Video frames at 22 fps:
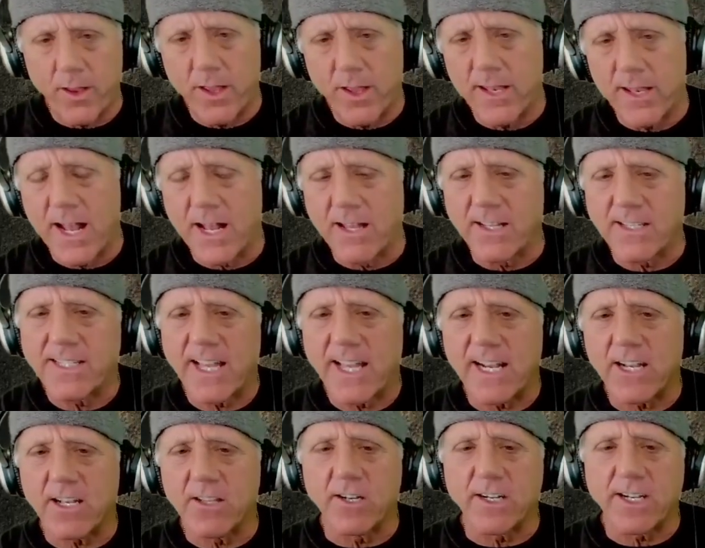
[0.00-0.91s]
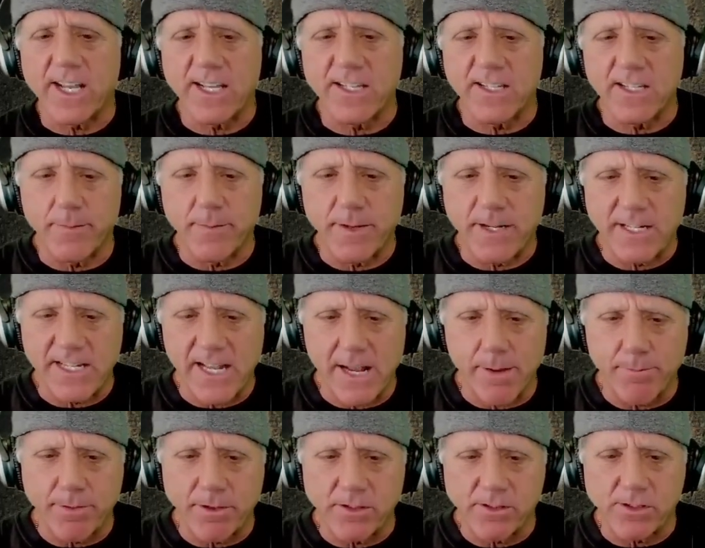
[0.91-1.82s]
Now let's take a look at some
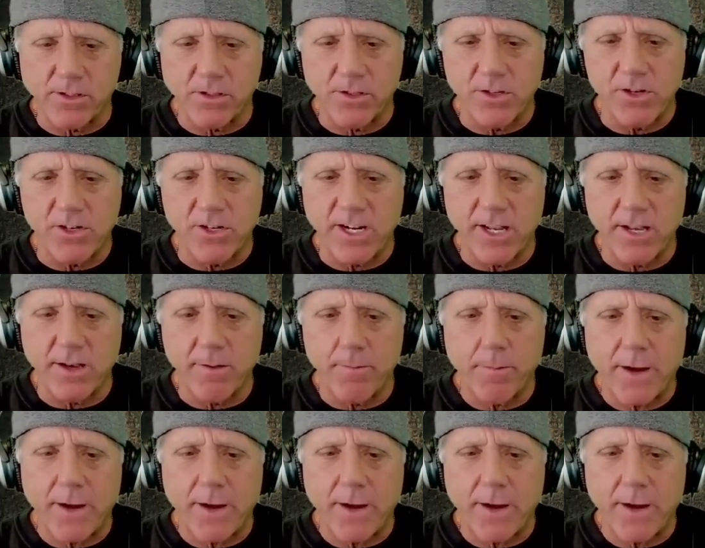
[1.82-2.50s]
examples so you can